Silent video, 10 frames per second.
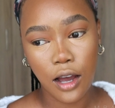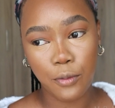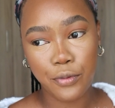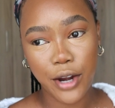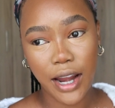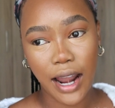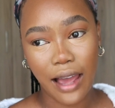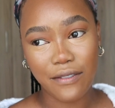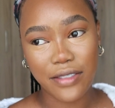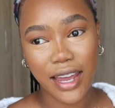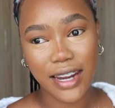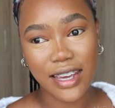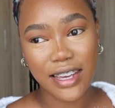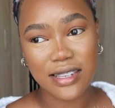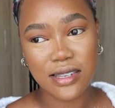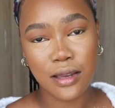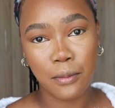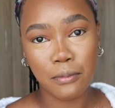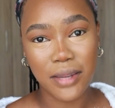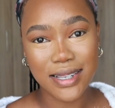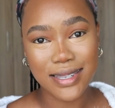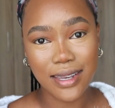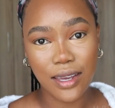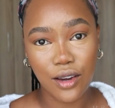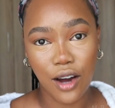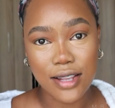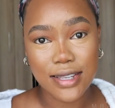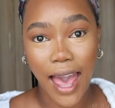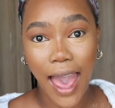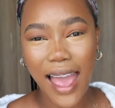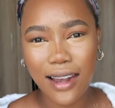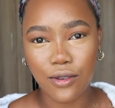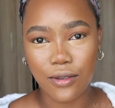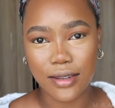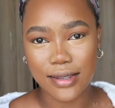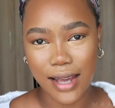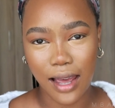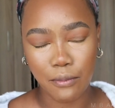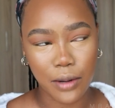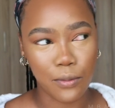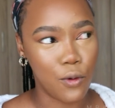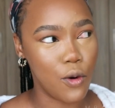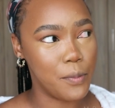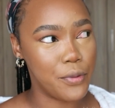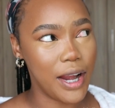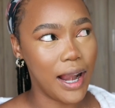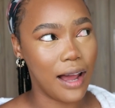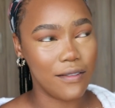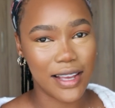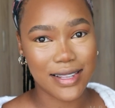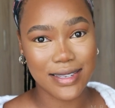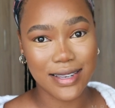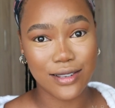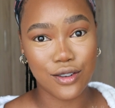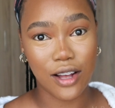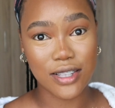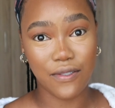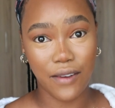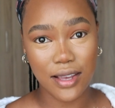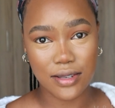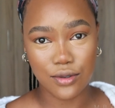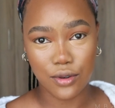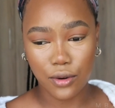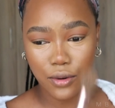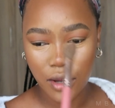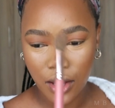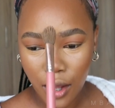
a prayer life that is me seeking God's hand all the time, but more a prayer life that seeks God's face, you know.